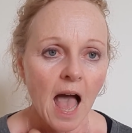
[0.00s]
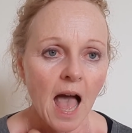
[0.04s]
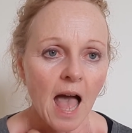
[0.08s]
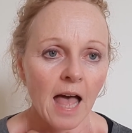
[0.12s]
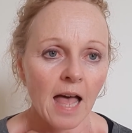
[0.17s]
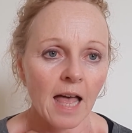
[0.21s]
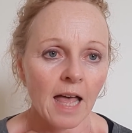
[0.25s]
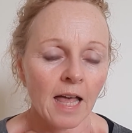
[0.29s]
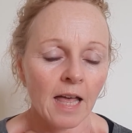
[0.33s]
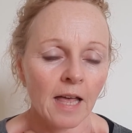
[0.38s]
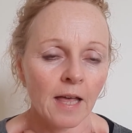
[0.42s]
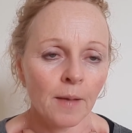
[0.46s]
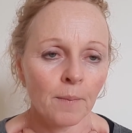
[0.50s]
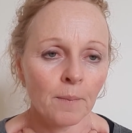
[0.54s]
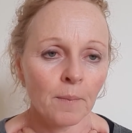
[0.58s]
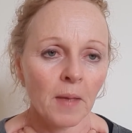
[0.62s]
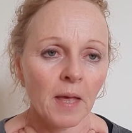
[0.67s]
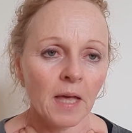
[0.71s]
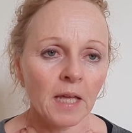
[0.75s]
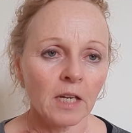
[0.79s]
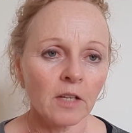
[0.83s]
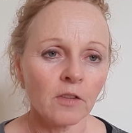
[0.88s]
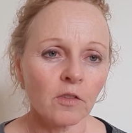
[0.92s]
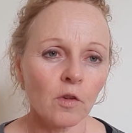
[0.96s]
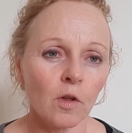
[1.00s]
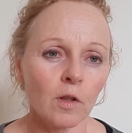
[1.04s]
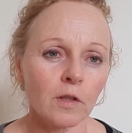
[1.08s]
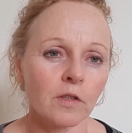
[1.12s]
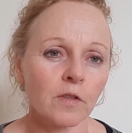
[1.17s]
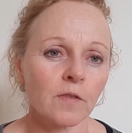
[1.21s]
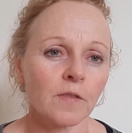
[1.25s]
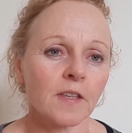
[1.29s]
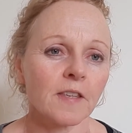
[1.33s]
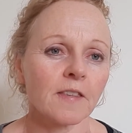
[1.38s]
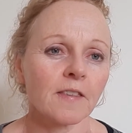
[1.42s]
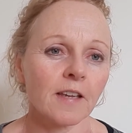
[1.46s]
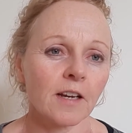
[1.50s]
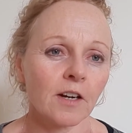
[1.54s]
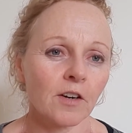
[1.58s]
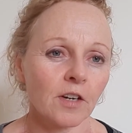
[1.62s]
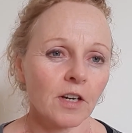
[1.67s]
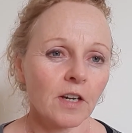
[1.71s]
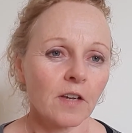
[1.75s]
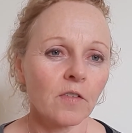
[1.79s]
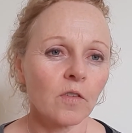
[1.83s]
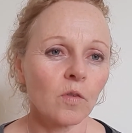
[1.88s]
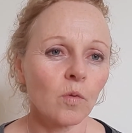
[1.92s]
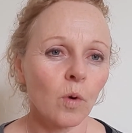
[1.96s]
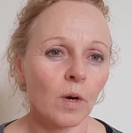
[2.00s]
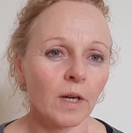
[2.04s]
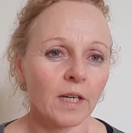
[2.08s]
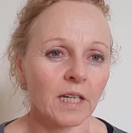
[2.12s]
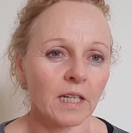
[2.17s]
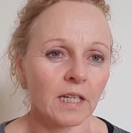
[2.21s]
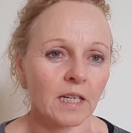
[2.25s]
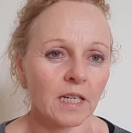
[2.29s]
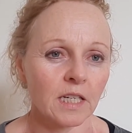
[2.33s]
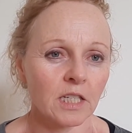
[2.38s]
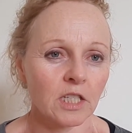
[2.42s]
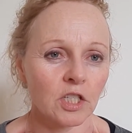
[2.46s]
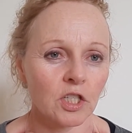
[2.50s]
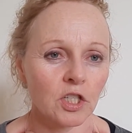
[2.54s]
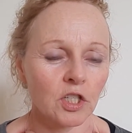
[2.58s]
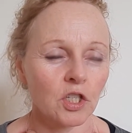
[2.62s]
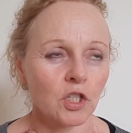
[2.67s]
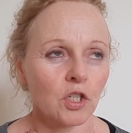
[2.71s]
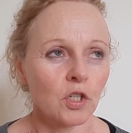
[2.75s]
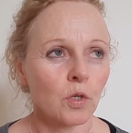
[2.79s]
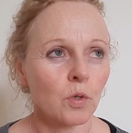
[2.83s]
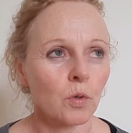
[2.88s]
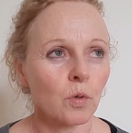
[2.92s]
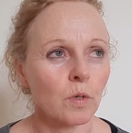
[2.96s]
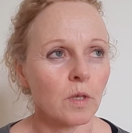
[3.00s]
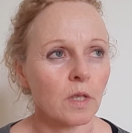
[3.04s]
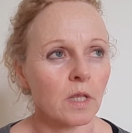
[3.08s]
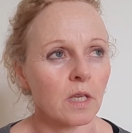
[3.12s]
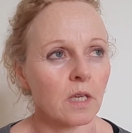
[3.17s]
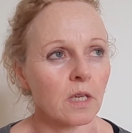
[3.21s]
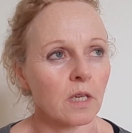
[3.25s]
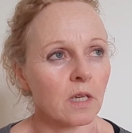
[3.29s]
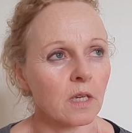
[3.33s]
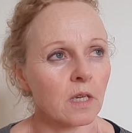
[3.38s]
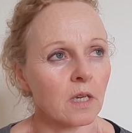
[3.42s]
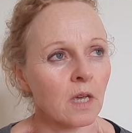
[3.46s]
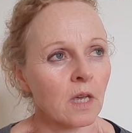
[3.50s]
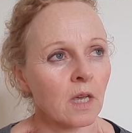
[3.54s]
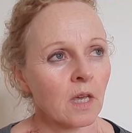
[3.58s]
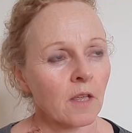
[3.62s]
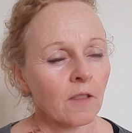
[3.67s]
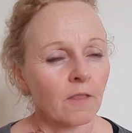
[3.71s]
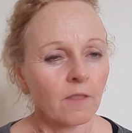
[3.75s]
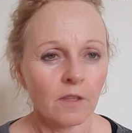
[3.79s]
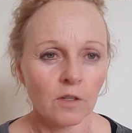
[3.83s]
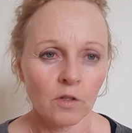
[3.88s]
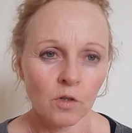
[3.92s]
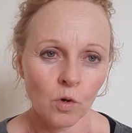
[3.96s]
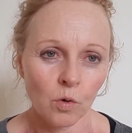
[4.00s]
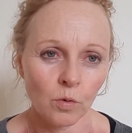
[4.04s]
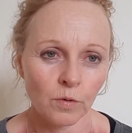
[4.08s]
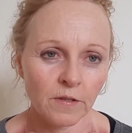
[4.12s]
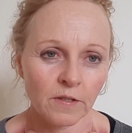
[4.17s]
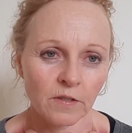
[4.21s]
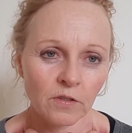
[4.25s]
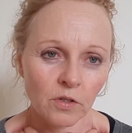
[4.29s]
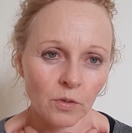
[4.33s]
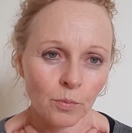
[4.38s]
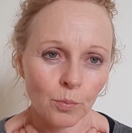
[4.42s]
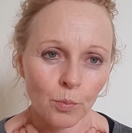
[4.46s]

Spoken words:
And it's also, this area is quite linked to the nodes in your